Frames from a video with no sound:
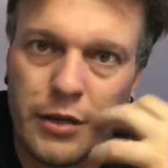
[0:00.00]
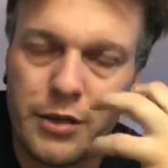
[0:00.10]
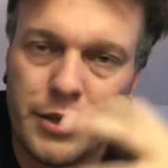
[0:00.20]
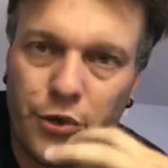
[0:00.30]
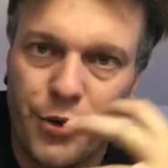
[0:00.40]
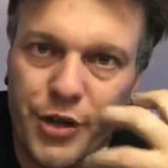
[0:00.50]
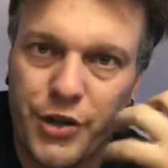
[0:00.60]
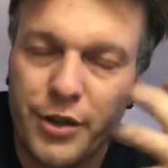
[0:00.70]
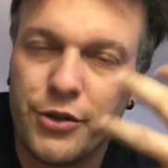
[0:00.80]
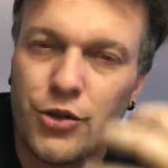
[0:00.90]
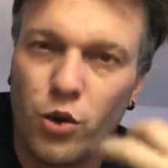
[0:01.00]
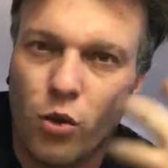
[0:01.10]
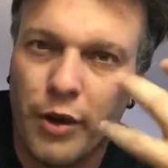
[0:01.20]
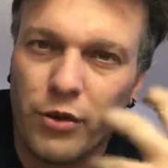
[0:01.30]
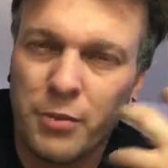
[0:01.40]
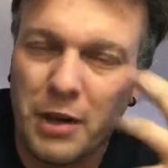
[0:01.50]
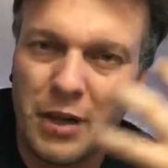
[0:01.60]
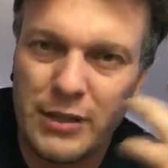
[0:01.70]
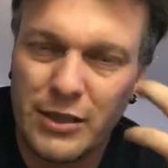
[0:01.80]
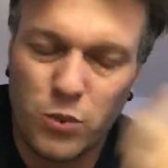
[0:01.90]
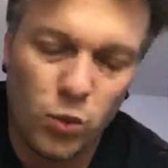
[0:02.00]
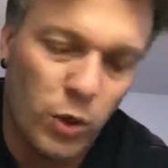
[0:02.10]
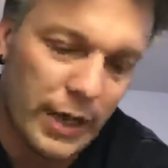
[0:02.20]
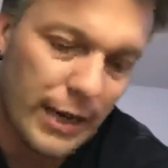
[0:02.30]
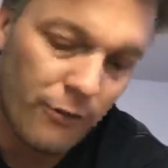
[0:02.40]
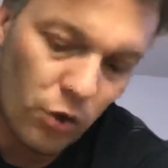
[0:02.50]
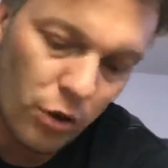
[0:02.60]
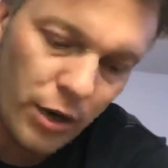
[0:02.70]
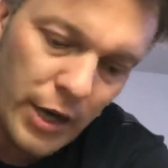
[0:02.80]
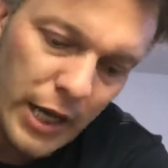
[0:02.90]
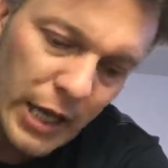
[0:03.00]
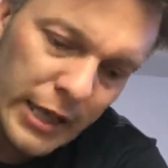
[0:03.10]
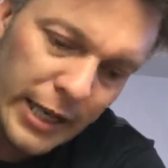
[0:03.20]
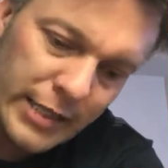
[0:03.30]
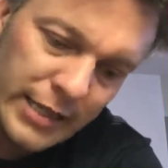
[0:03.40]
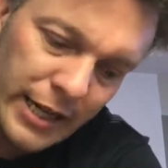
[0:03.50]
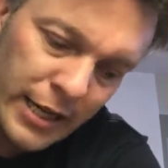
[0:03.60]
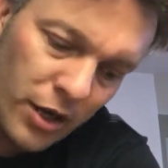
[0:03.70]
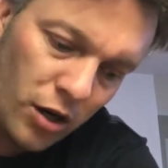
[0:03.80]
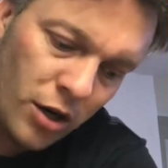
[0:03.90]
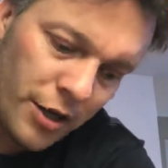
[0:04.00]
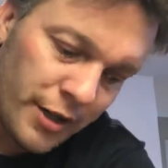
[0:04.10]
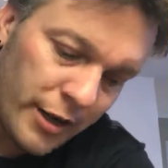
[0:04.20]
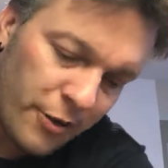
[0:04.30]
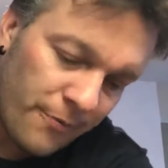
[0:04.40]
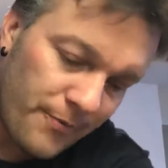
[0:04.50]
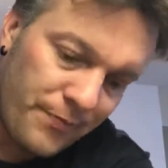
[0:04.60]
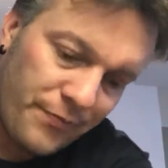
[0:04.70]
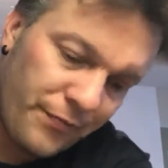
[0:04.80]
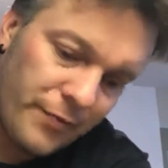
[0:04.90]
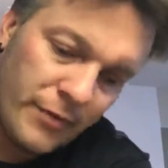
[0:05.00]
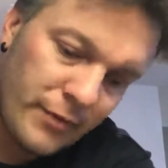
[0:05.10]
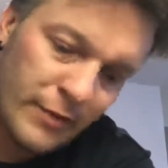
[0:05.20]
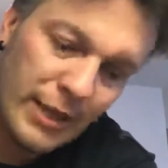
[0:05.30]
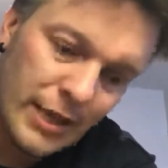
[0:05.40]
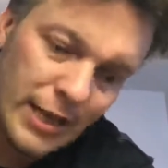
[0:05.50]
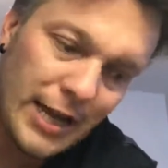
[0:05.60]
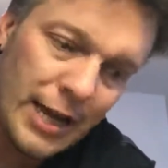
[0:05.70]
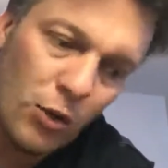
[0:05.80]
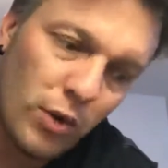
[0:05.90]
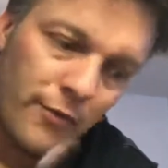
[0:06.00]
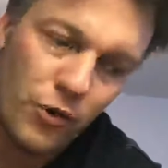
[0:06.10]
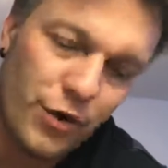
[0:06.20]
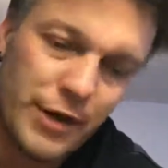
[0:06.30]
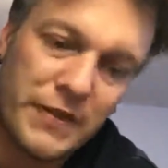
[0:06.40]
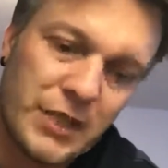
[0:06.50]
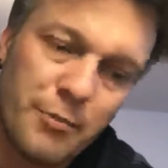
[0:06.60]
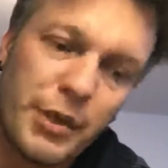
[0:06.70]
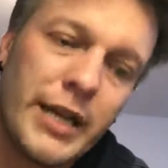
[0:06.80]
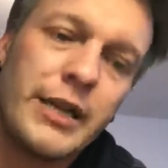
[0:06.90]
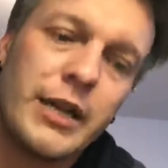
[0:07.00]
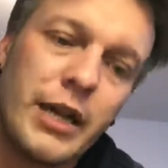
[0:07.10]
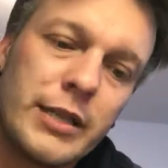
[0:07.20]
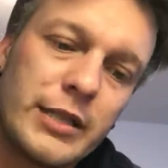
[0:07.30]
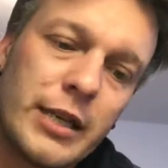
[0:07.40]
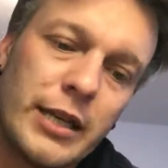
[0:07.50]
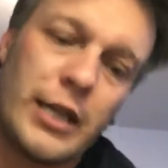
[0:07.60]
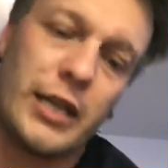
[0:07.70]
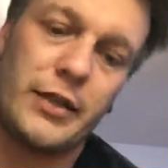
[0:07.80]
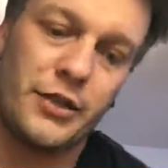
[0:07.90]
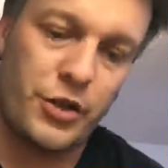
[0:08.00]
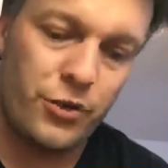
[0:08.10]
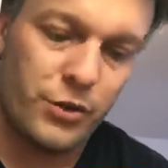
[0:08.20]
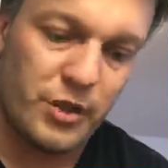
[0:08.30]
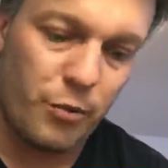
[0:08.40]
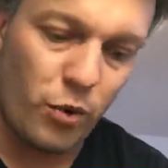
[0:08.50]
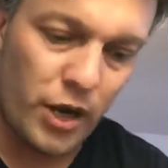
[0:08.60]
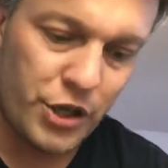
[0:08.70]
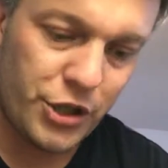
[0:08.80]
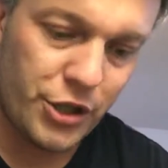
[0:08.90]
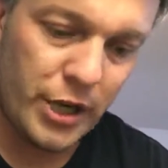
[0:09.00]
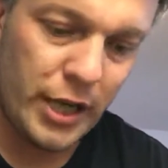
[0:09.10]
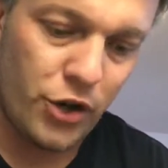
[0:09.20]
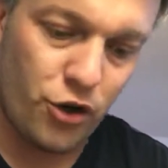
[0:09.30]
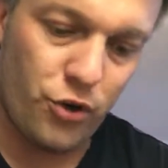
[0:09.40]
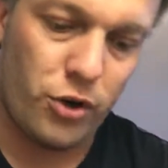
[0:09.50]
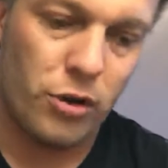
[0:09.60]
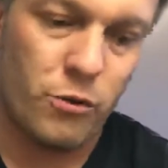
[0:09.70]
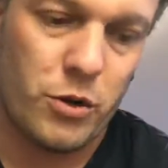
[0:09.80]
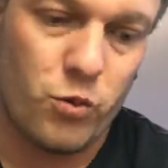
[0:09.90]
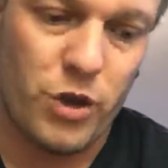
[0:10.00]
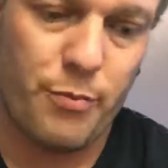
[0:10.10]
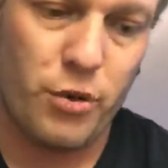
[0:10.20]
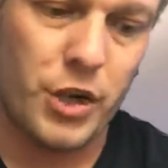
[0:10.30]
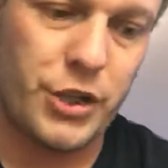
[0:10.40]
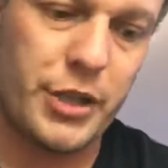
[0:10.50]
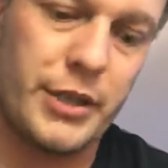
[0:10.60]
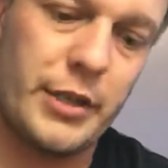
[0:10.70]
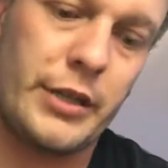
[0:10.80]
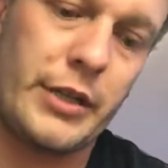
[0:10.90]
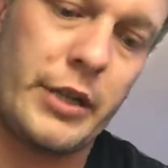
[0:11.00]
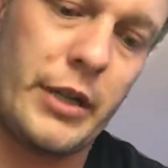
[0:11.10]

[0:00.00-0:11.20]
secretions, your oil deposits, whatever that is getting on there. However, if somebody does need to use a brush and you're the only one with brushes,